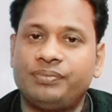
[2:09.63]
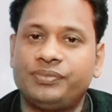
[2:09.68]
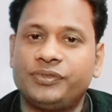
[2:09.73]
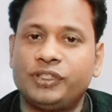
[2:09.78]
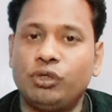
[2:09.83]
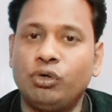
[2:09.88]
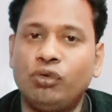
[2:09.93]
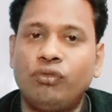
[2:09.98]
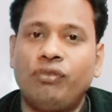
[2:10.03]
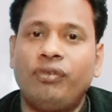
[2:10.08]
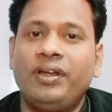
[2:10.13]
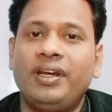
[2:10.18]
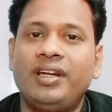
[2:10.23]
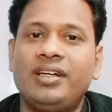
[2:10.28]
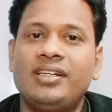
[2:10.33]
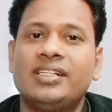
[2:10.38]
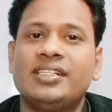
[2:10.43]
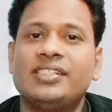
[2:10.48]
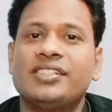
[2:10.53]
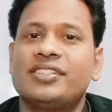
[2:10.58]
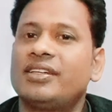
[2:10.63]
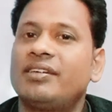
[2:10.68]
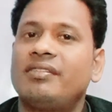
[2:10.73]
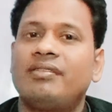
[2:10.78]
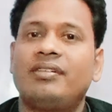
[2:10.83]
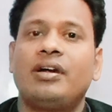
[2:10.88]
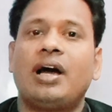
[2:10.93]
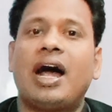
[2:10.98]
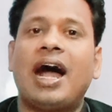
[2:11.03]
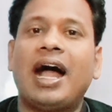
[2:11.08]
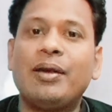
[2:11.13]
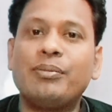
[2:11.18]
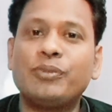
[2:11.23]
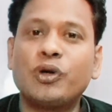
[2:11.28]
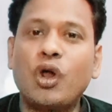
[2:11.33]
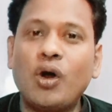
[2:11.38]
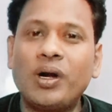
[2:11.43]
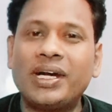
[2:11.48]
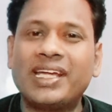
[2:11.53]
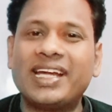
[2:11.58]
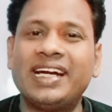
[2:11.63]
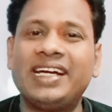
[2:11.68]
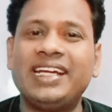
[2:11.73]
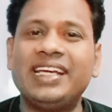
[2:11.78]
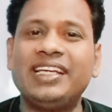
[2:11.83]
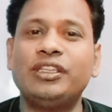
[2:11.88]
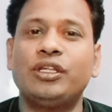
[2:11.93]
You feel, sir, I'm not getting